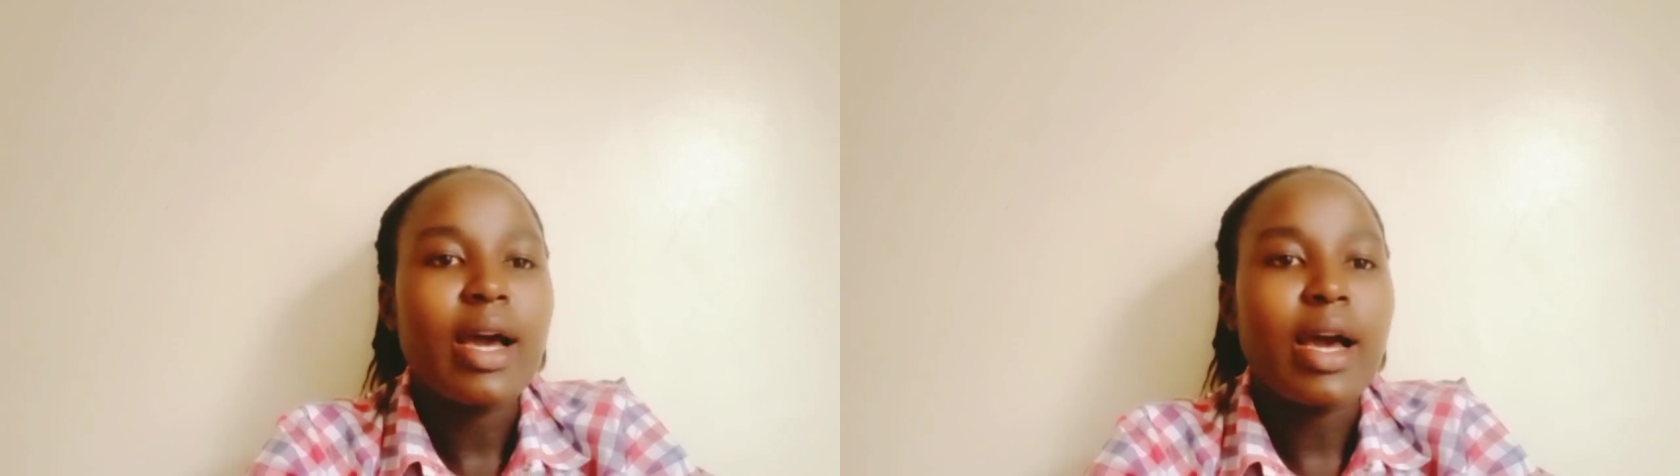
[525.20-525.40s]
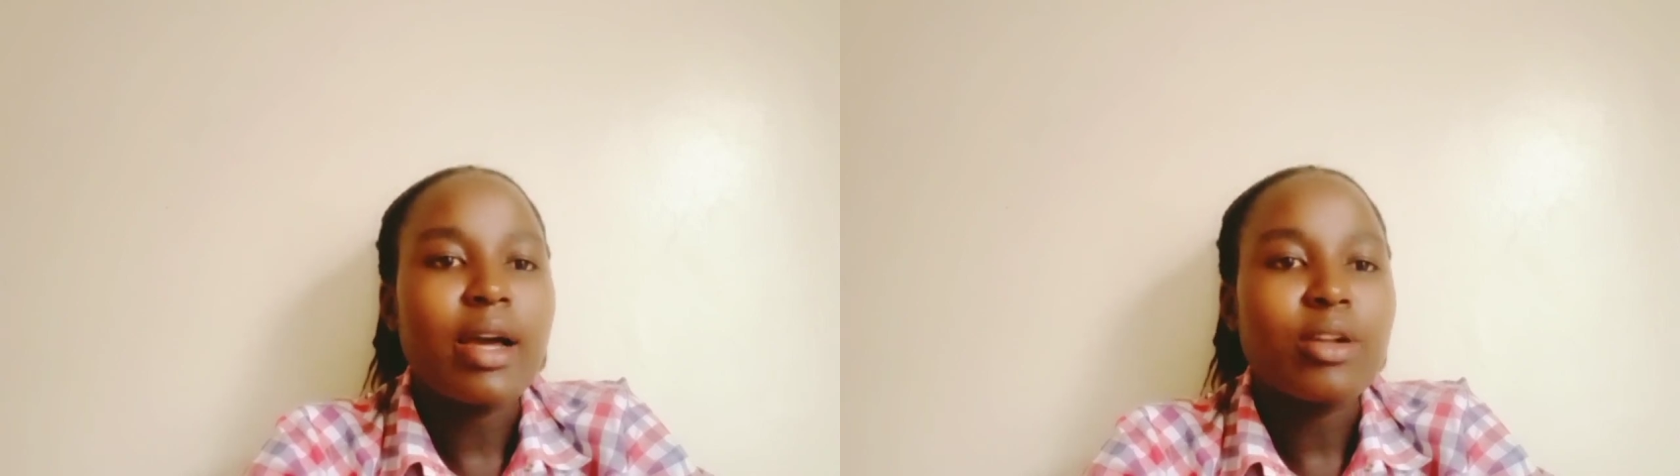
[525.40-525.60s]

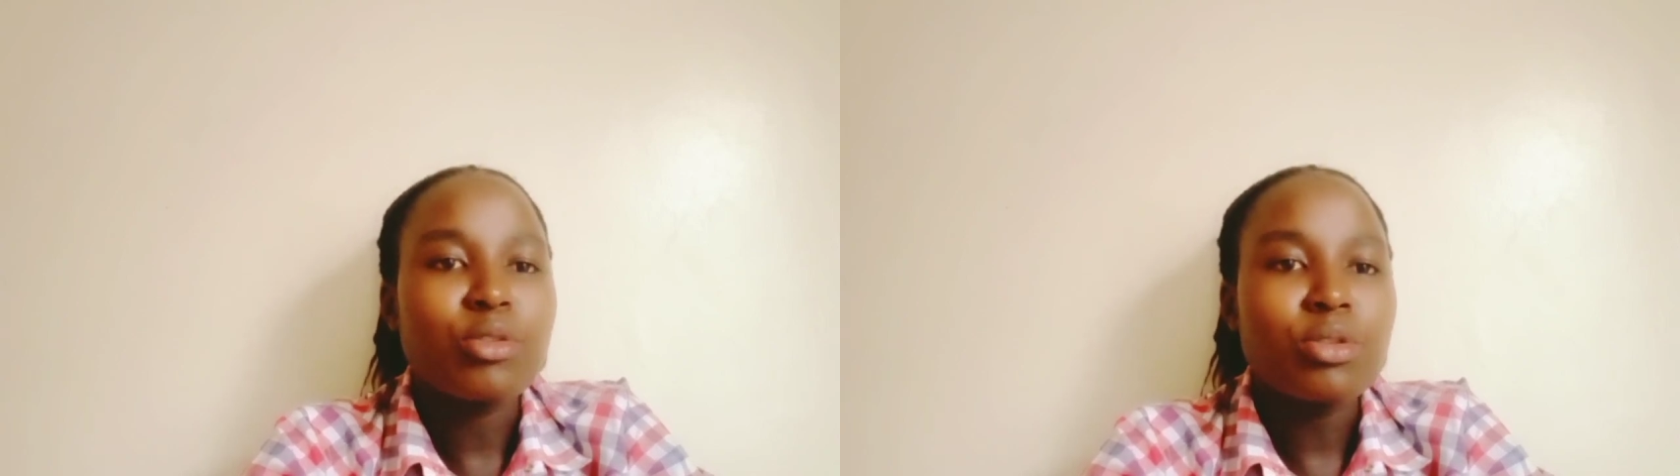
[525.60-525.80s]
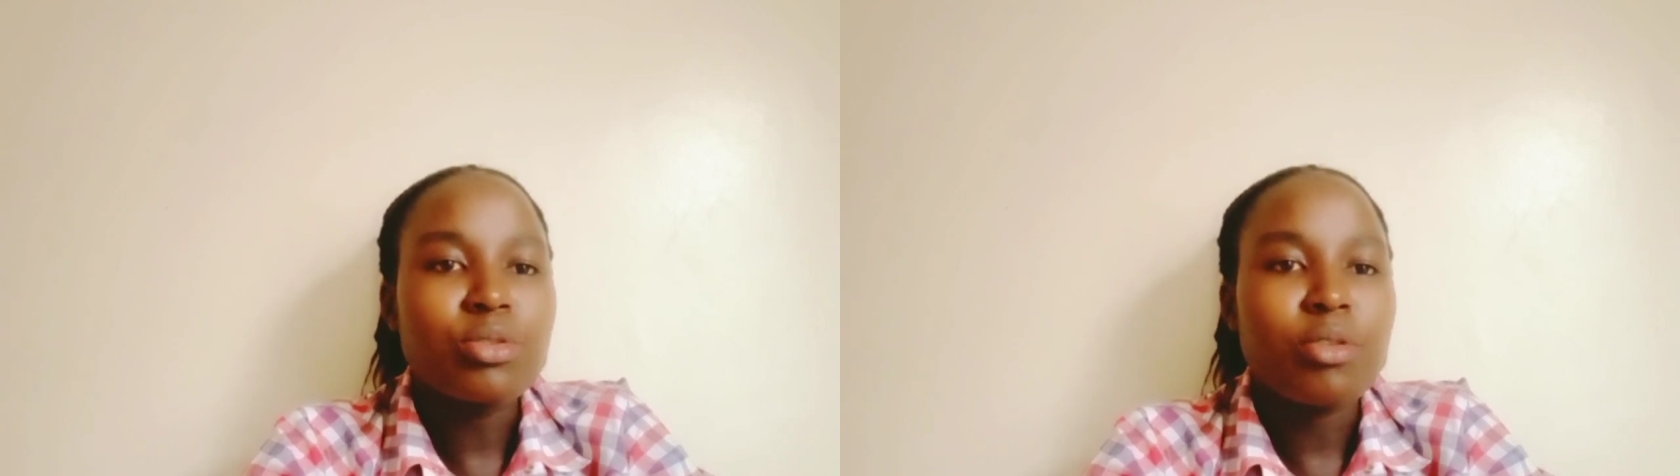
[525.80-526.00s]
and
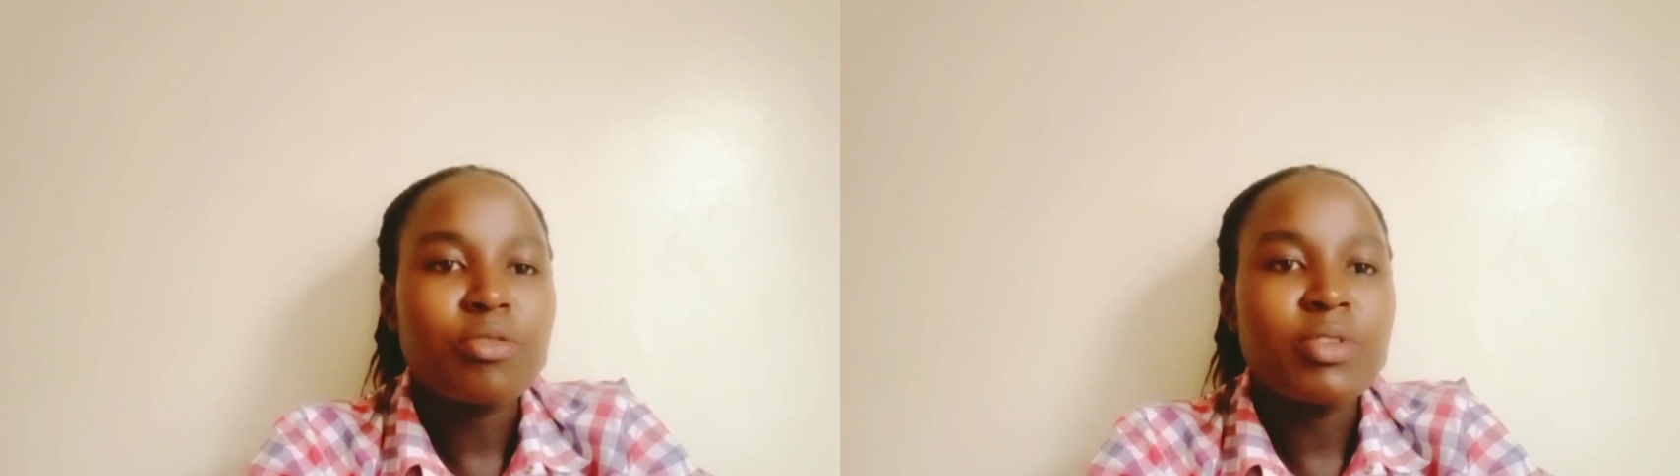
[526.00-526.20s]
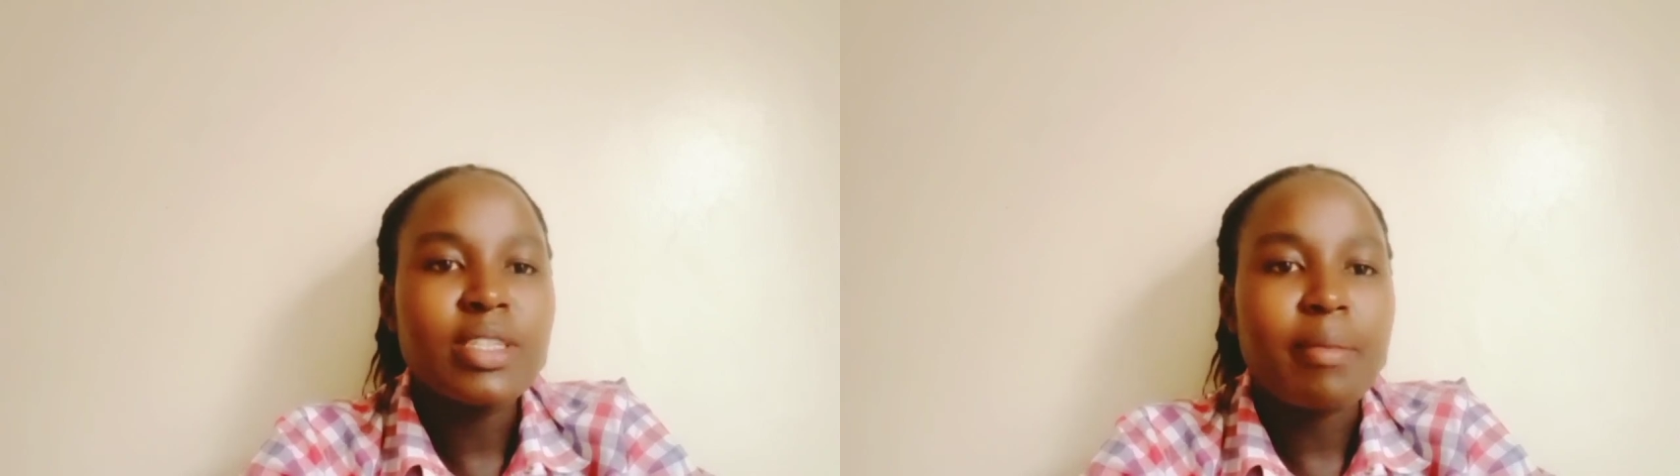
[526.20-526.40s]
also
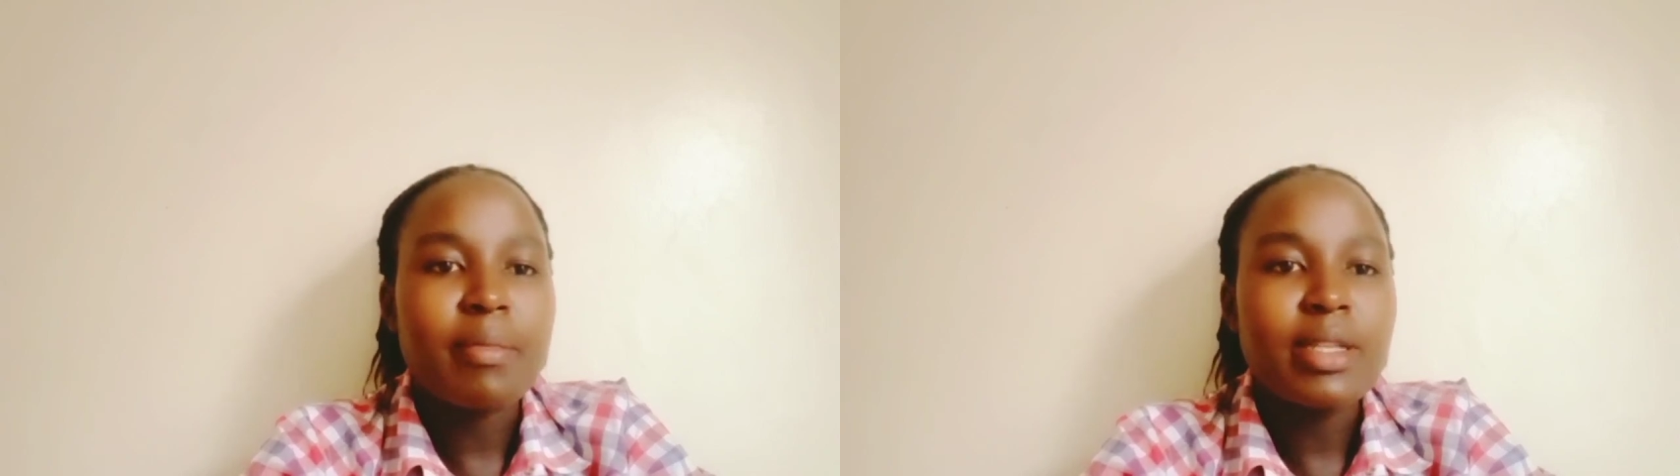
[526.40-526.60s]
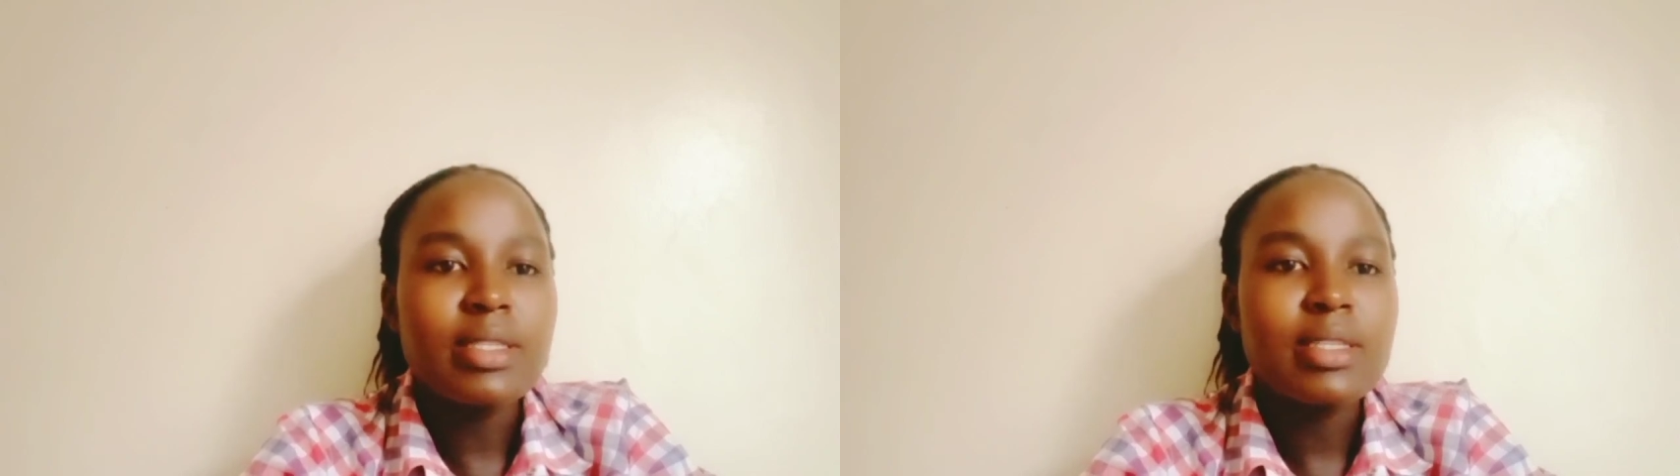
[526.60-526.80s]

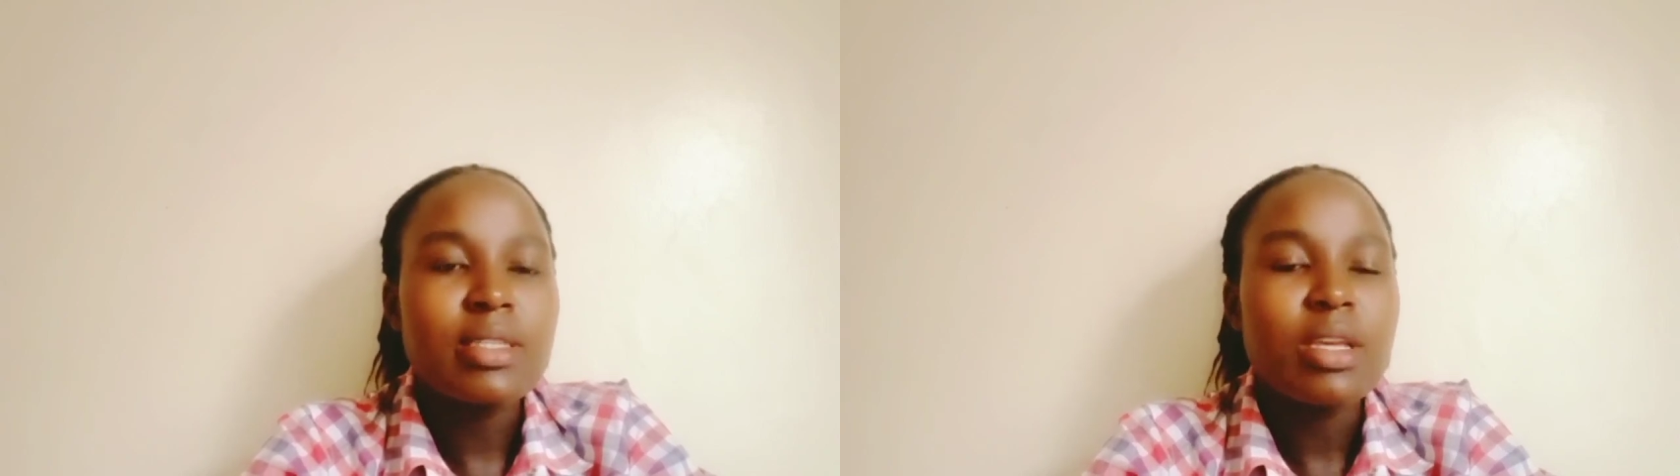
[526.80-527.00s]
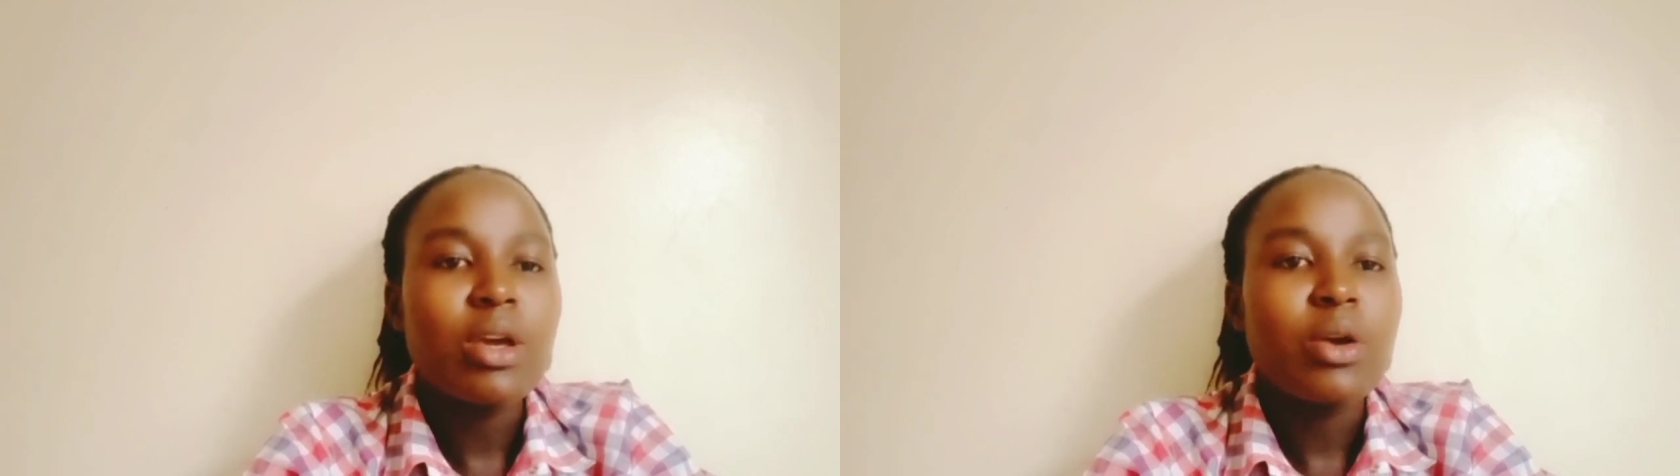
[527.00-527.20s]
vitamins